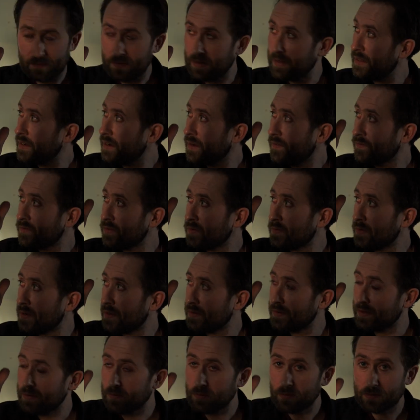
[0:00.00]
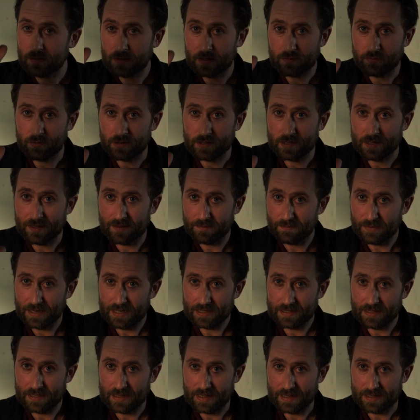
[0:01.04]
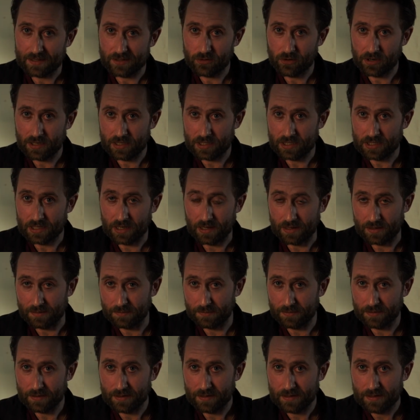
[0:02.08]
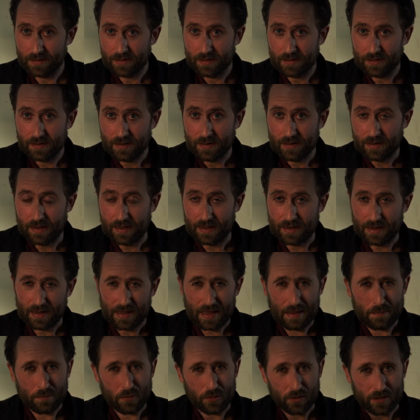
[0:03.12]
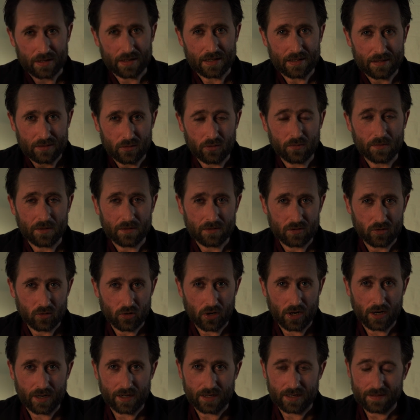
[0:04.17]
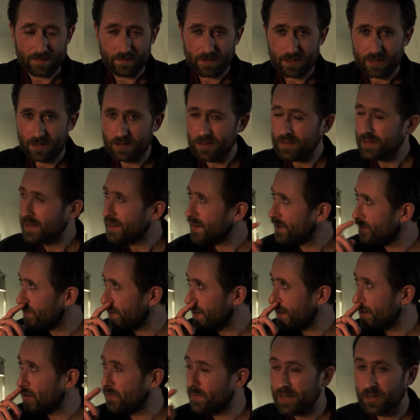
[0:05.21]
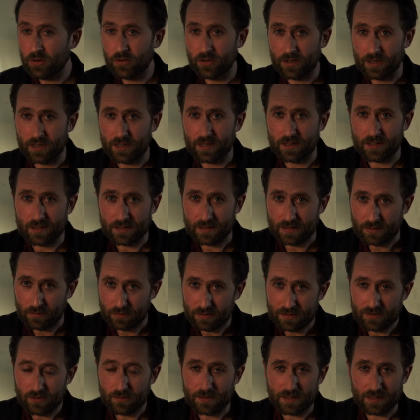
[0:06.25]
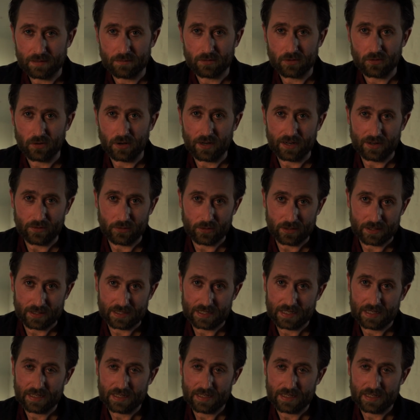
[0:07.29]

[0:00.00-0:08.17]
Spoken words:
And then after a while, they will just return back to that straight shape. And at that point, it's almost dry. So just leave it a little bit longer, because there will still be some sort of liquid.